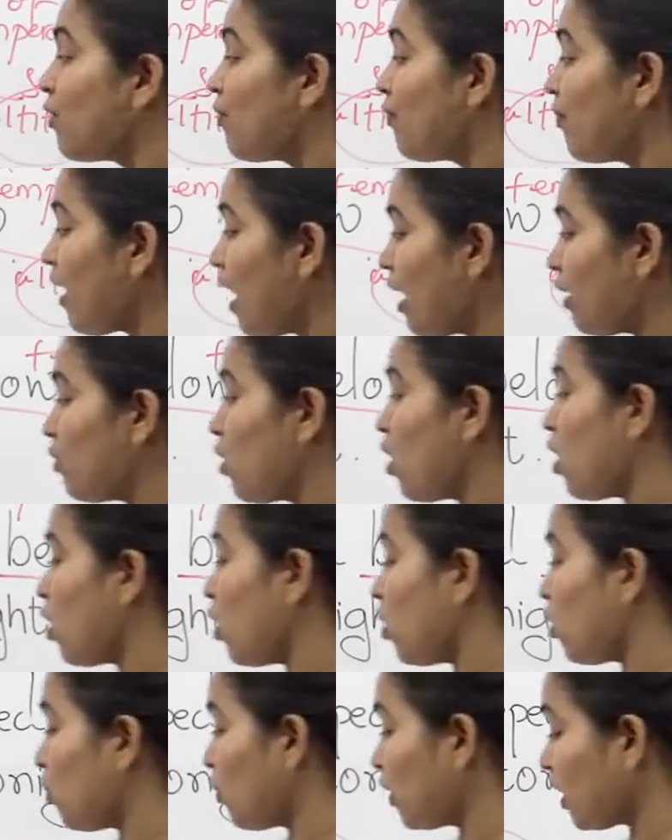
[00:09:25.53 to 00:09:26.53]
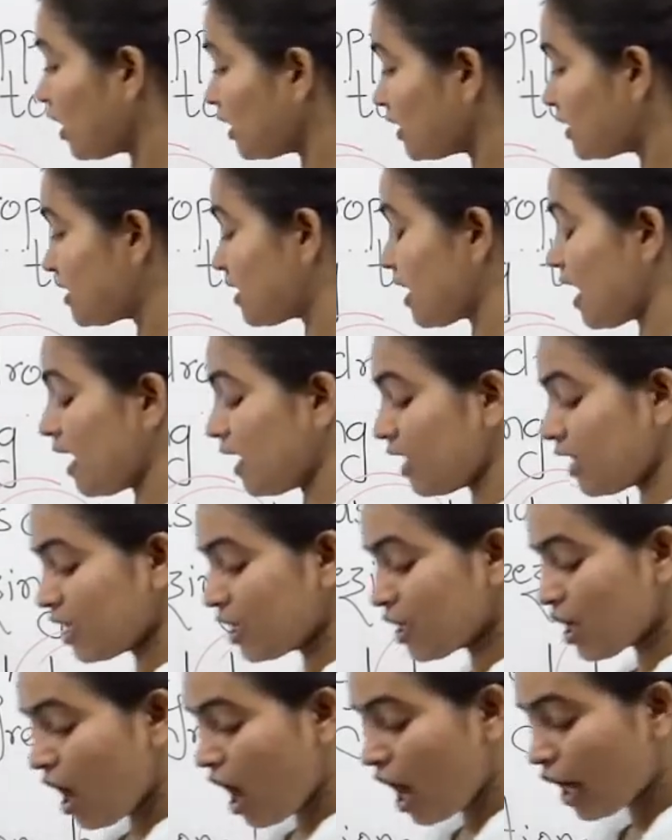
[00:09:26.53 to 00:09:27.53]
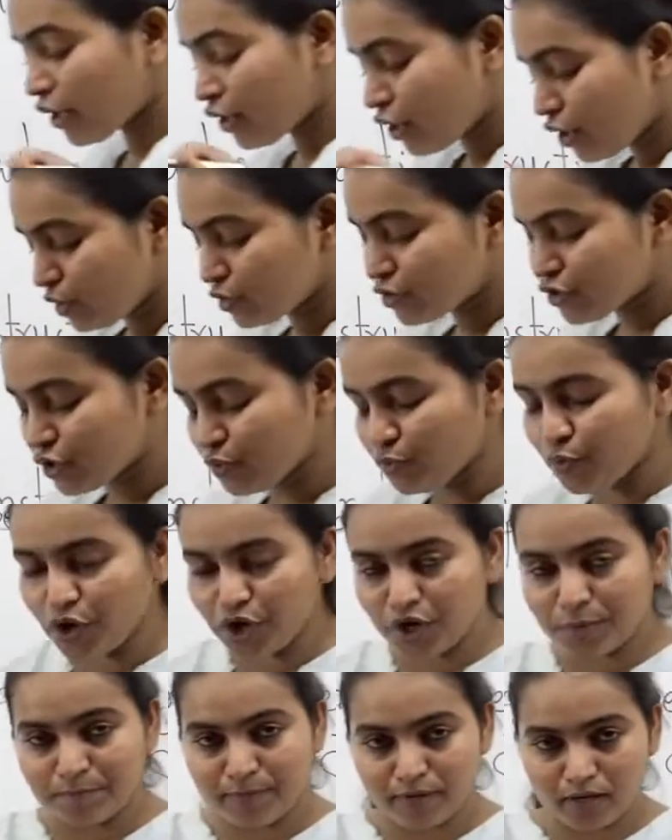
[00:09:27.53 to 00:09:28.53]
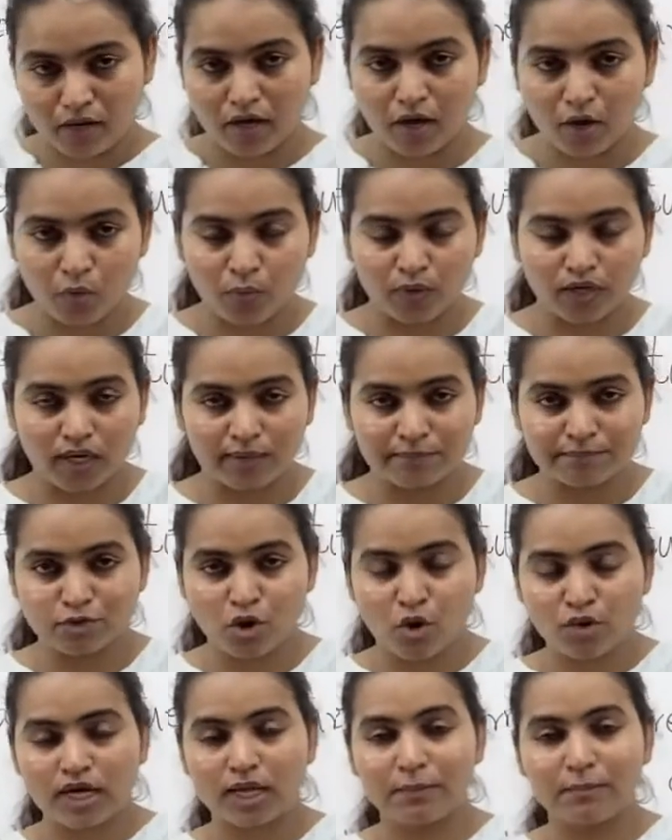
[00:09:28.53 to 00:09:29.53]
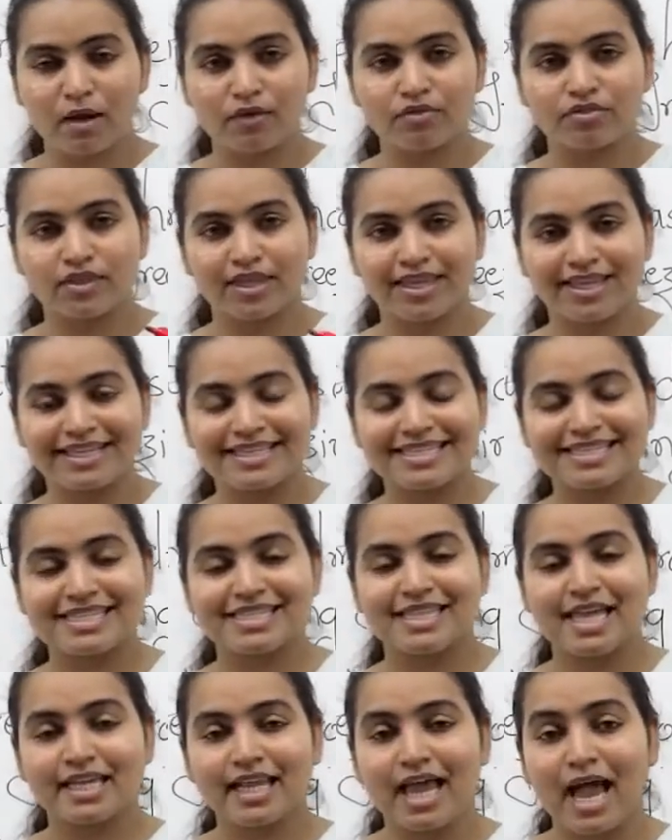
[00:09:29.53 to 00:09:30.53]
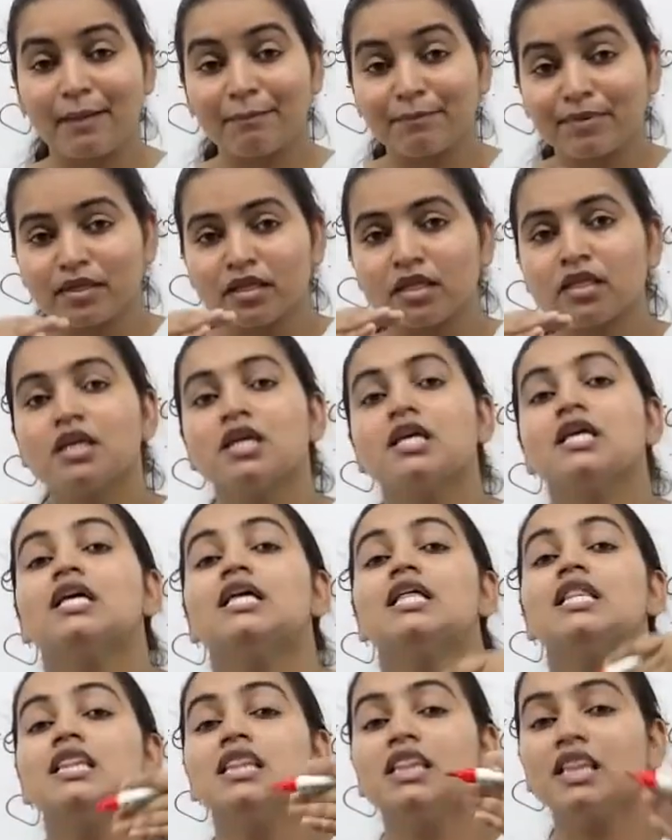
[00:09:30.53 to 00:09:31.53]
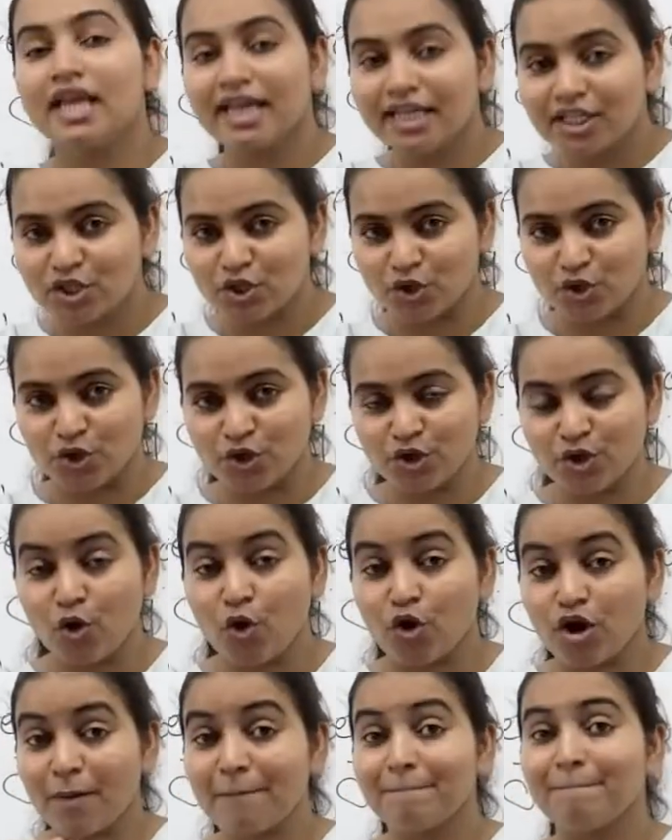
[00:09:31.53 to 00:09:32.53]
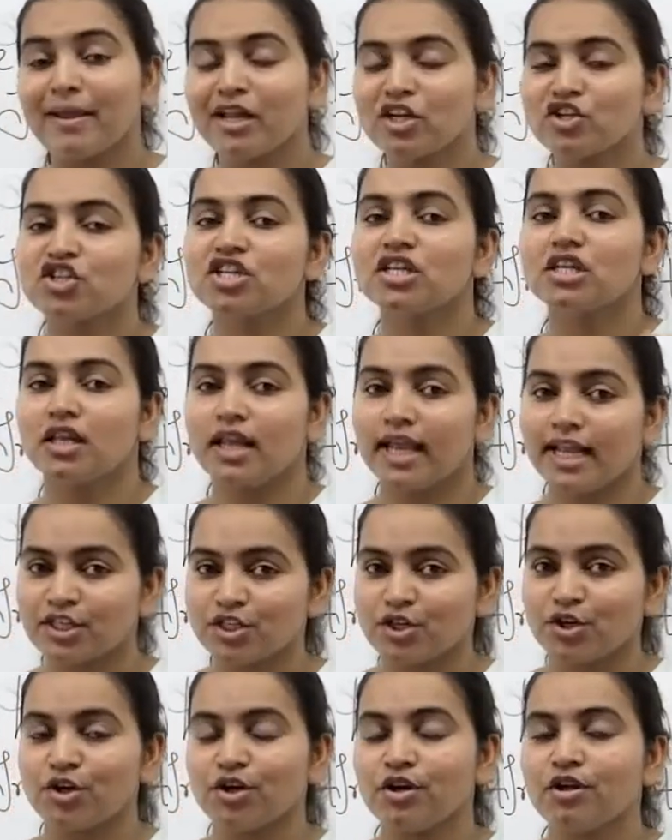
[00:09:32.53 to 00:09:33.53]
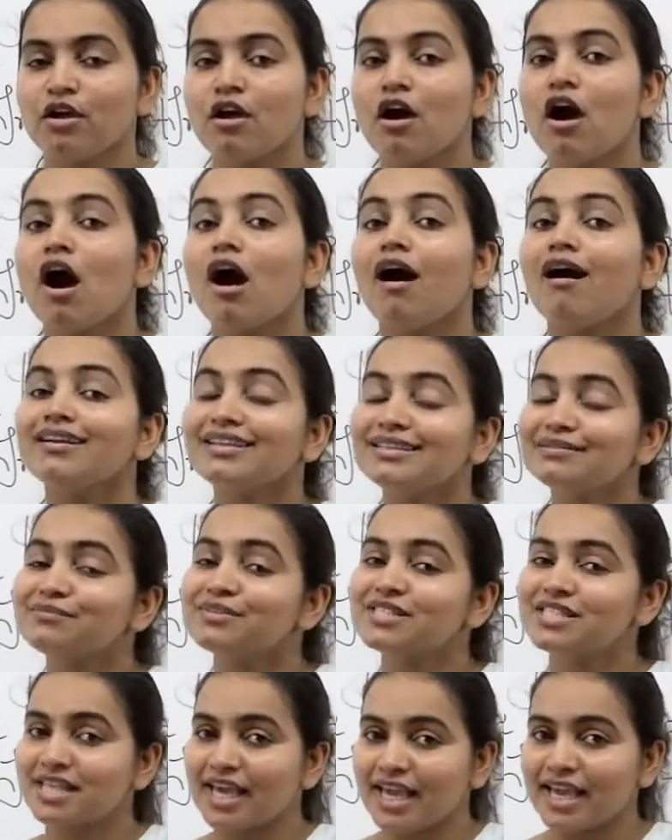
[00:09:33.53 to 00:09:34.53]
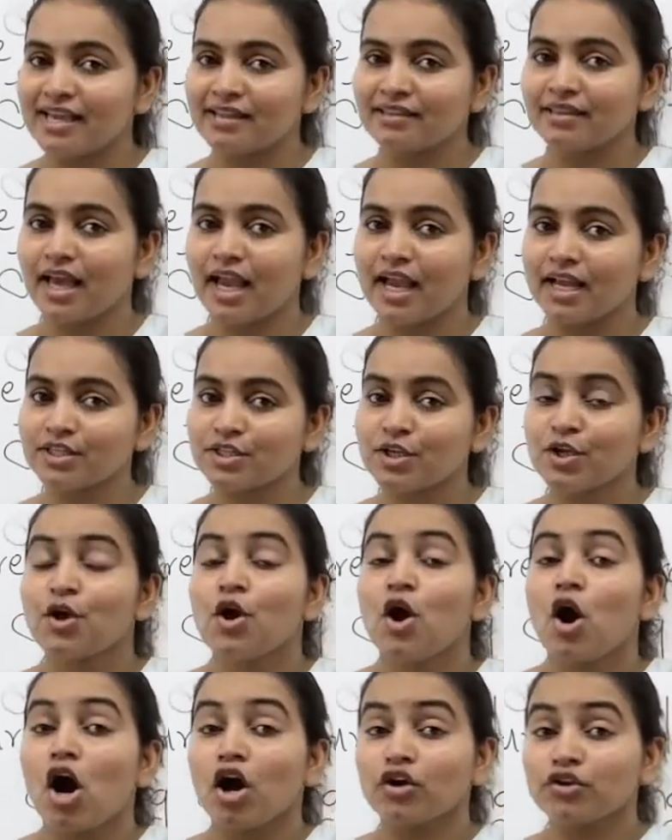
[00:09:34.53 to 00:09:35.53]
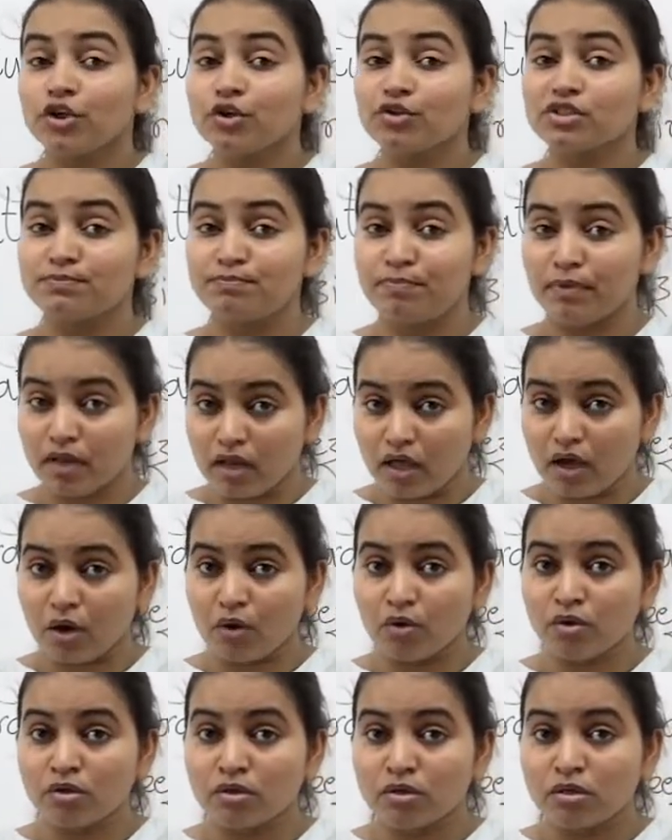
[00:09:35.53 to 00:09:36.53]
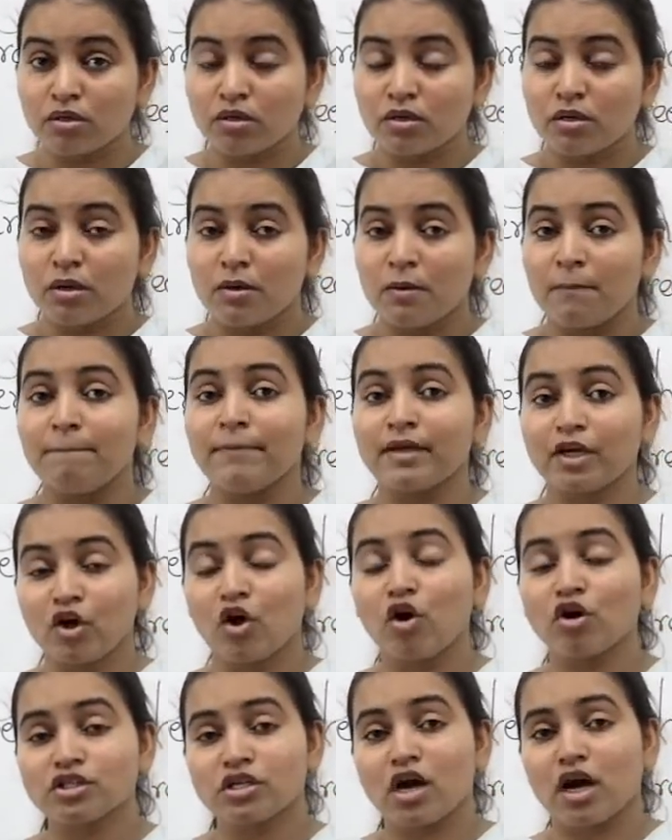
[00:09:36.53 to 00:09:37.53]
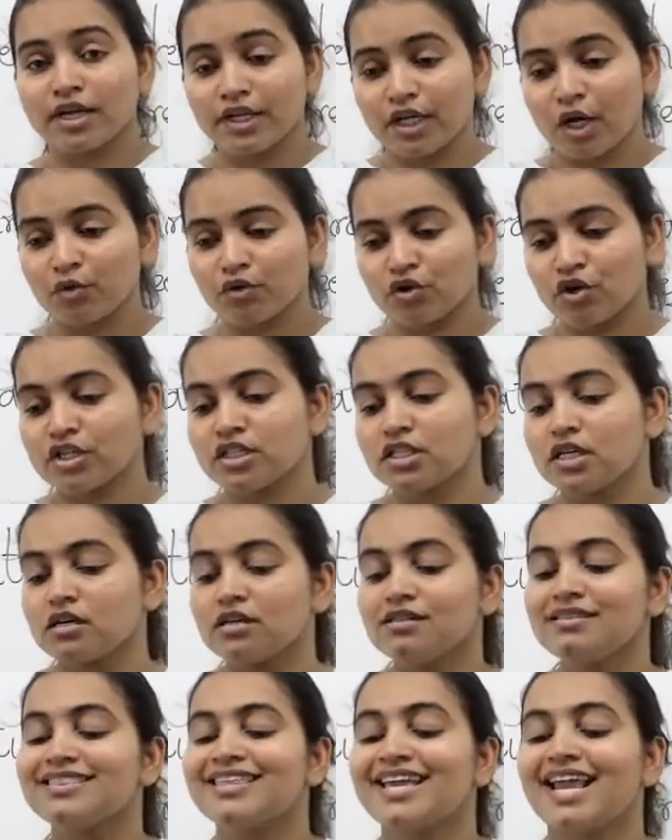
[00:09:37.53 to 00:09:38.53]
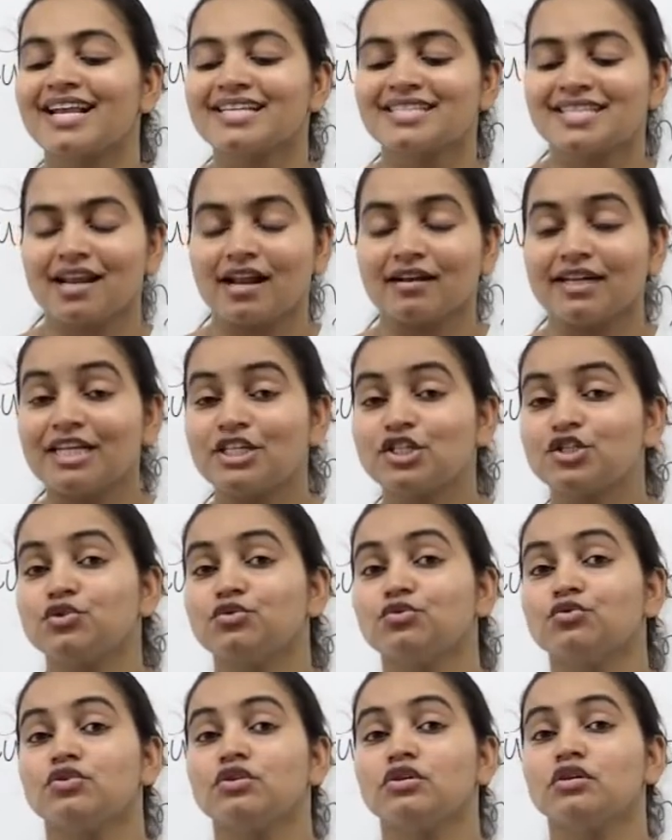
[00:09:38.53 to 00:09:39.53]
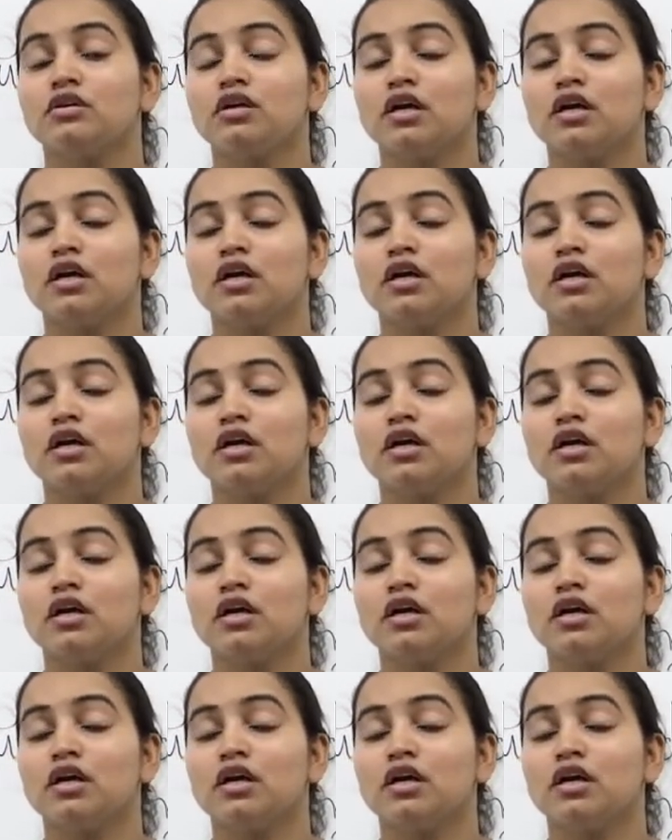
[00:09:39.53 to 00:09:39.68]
Now, when I say I use the word below when I'm talking about things that happen later or are mentioned later, I am saying that I use below because I know there are certain things that I need to,